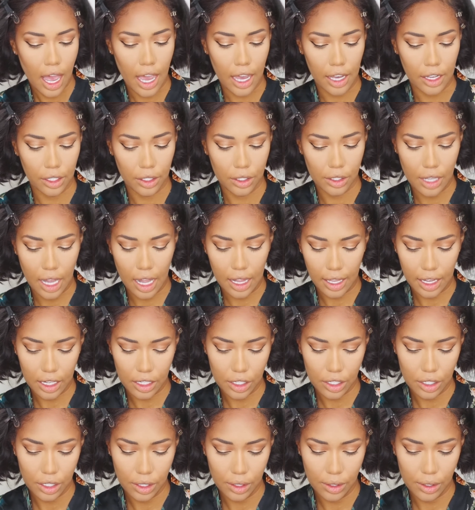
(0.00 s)
like
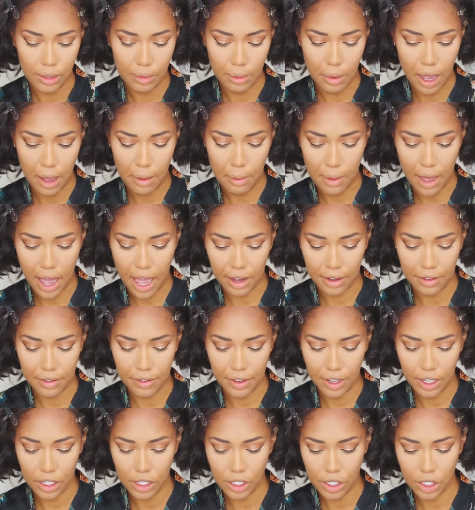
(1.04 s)
to use my MAC
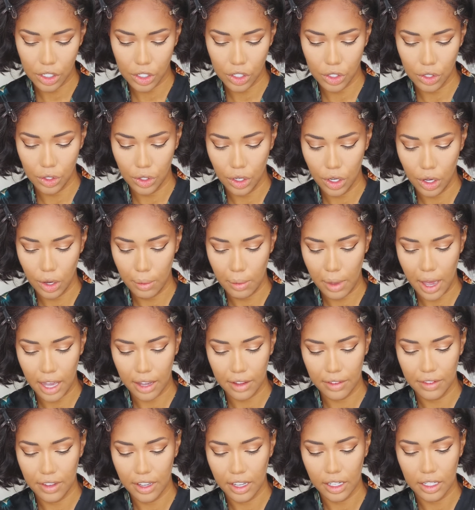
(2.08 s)
Fix, Studio
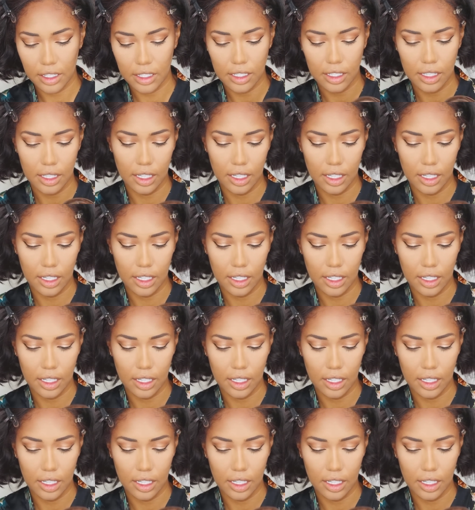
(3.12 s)
MAC Fix.